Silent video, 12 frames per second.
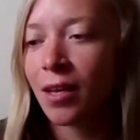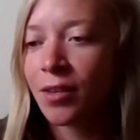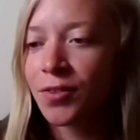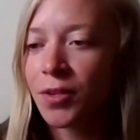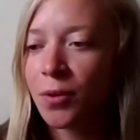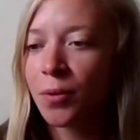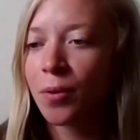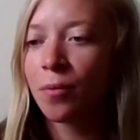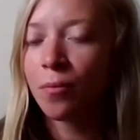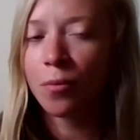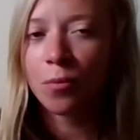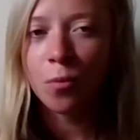So,
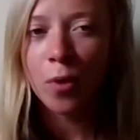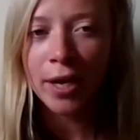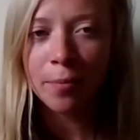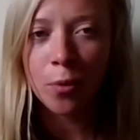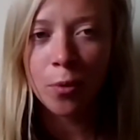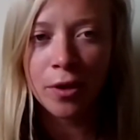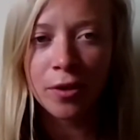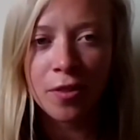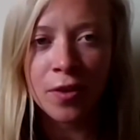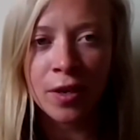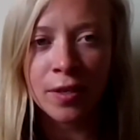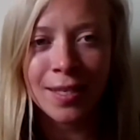what important
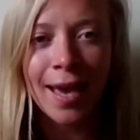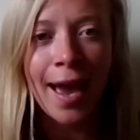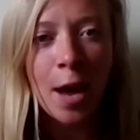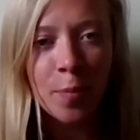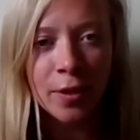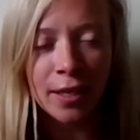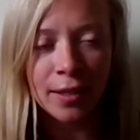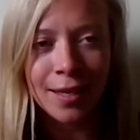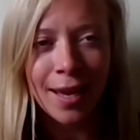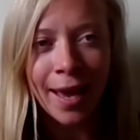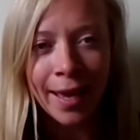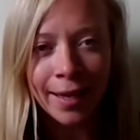things happen at
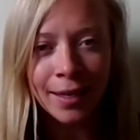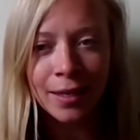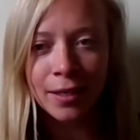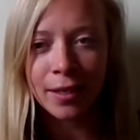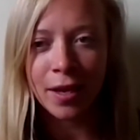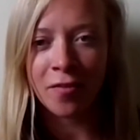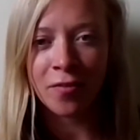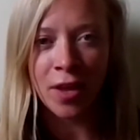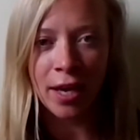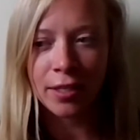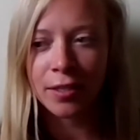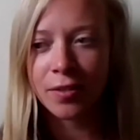the end of
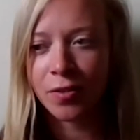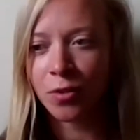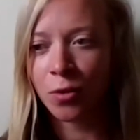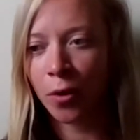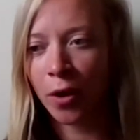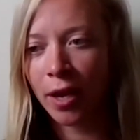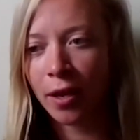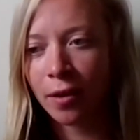that story?